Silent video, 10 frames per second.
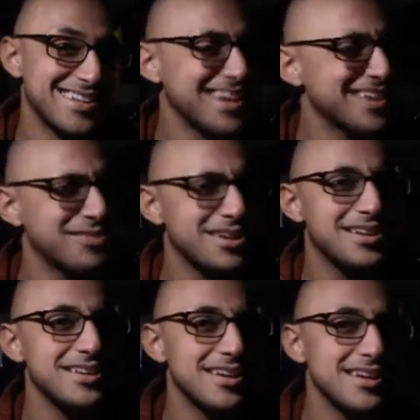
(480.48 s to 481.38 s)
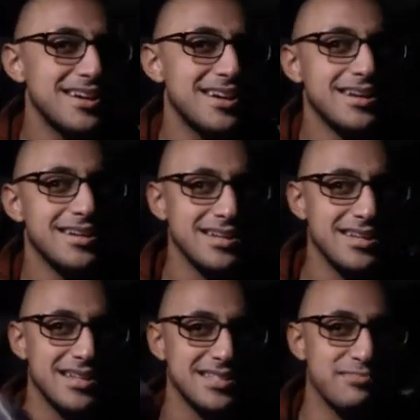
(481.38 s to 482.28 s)
yeah, man,
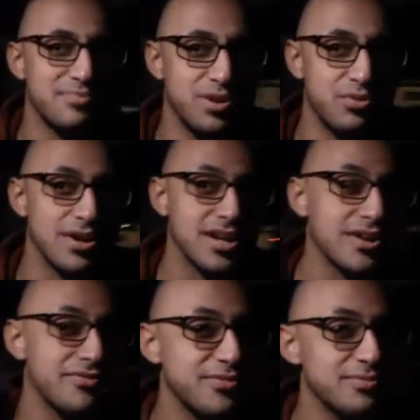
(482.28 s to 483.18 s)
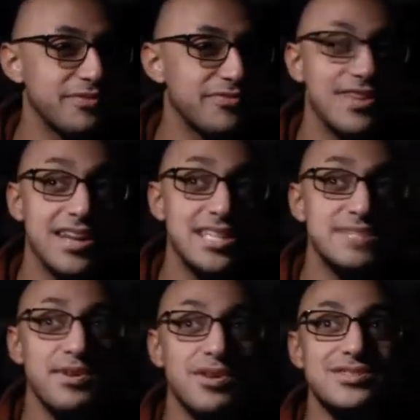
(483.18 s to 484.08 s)
got some pre-workout from the Fit
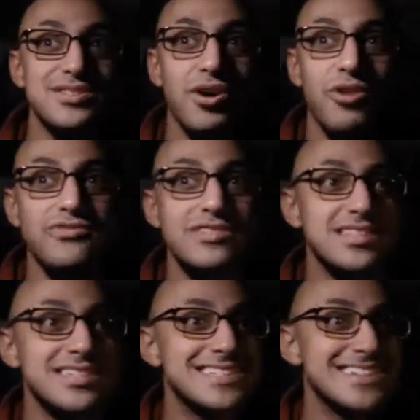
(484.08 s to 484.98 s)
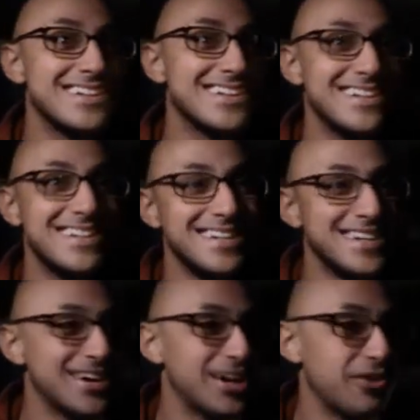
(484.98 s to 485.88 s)
Expo, so hopefully this uh,
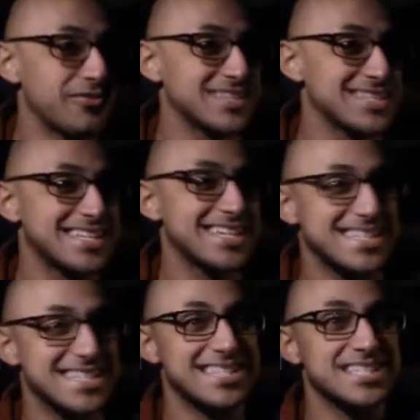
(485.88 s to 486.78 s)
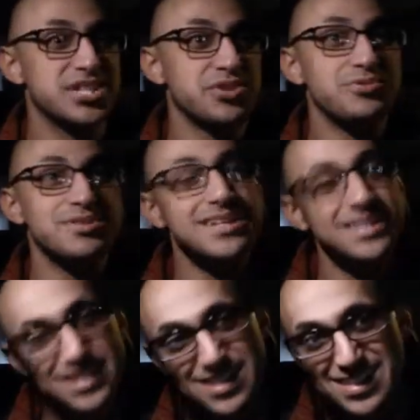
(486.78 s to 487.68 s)
hopefully this kicks in soon.
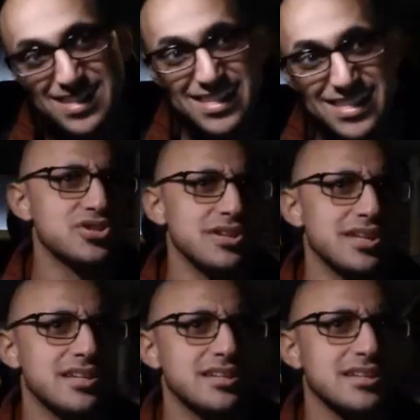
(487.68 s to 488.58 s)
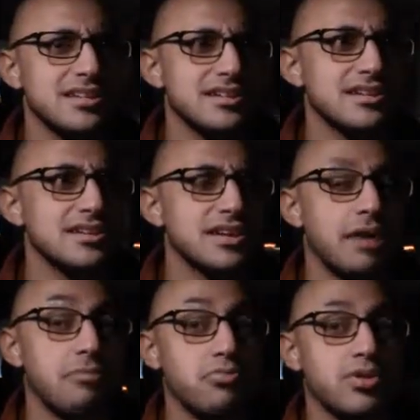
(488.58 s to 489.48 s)
Try to get uh,
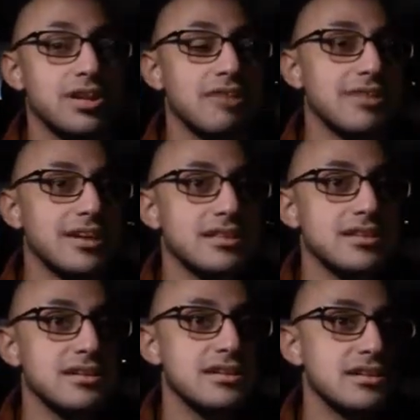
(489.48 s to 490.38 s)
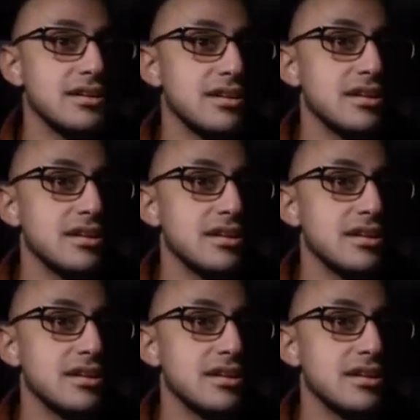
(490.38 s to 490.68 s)
I'm working out at the